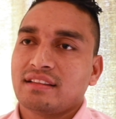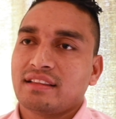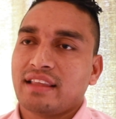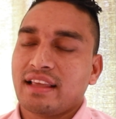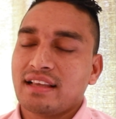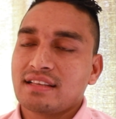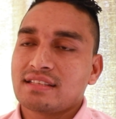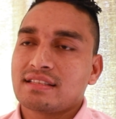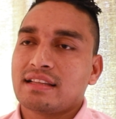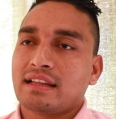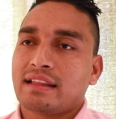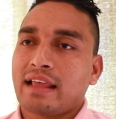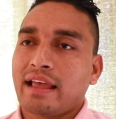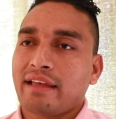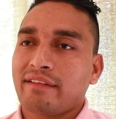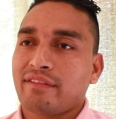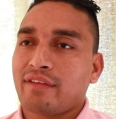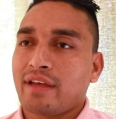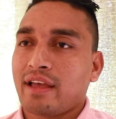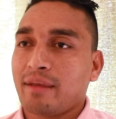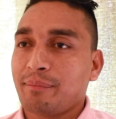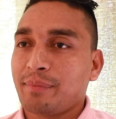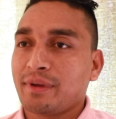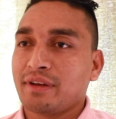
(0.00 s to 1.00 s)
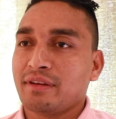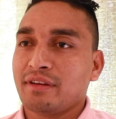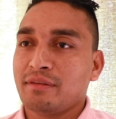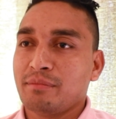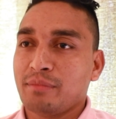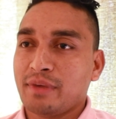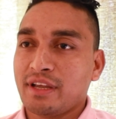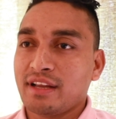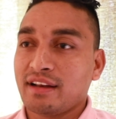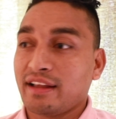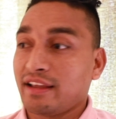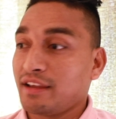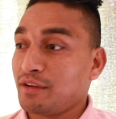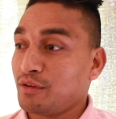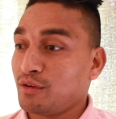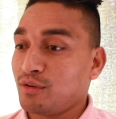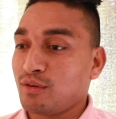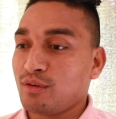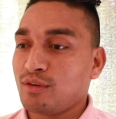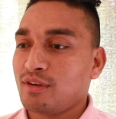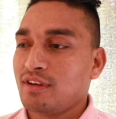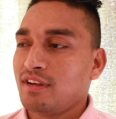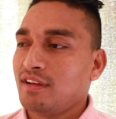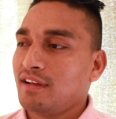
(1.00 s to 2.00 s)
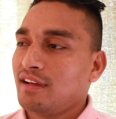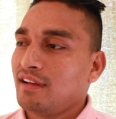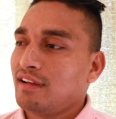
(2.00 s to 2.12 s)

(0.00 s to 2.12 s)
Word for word: things that happened in me. Like, you know,